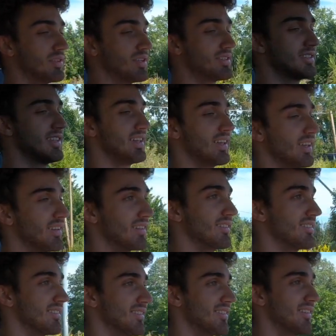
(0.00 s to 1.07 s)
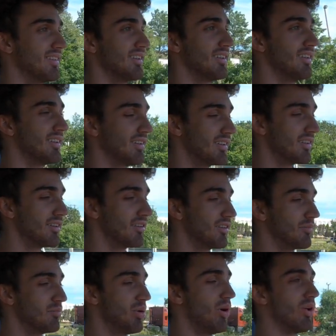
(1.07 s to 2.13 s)
This thing
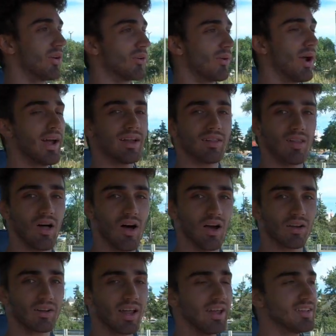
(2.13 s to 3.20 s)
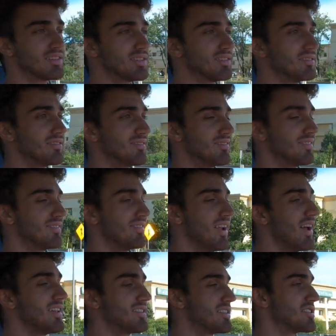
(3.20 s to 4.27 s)
pulling right along, nice
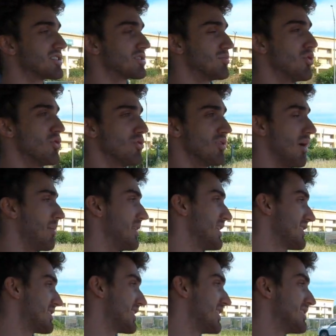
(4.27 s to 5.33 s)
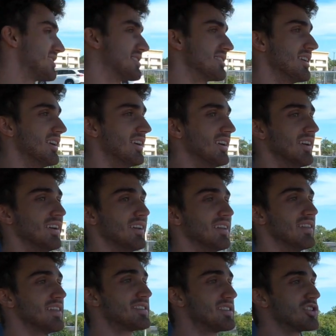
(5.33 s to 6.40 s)
and smooth. I mean, this
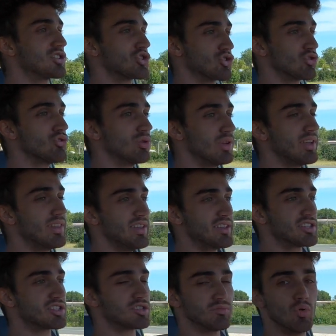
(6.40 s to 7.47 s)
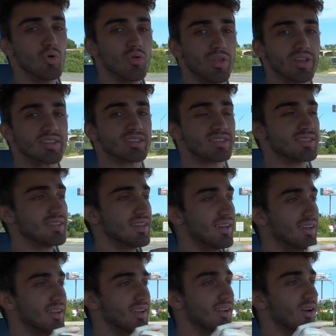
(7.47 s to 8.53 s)
is truly the smoothest
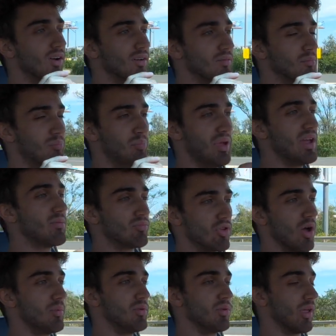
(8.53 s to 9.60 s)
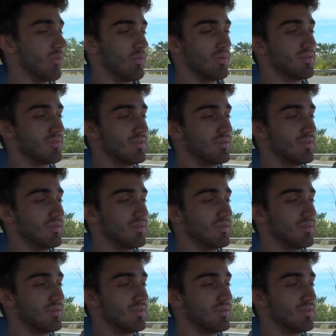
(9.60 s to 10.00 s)
BMW. Like,